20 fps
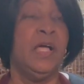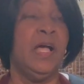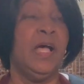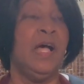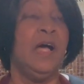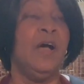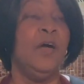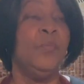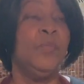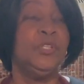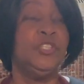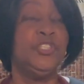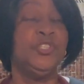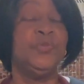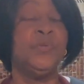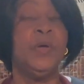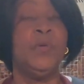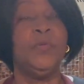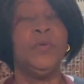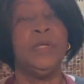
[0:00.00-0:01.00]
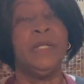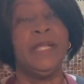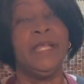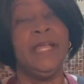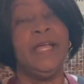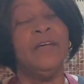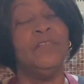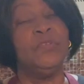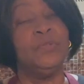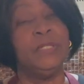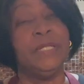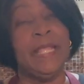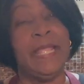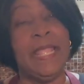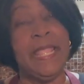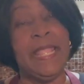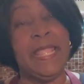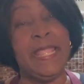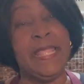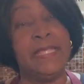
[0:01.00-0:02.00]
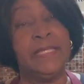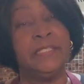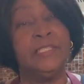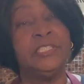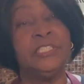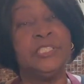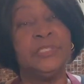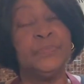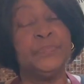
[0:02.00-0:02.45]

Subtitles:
How much do I want to have on hand?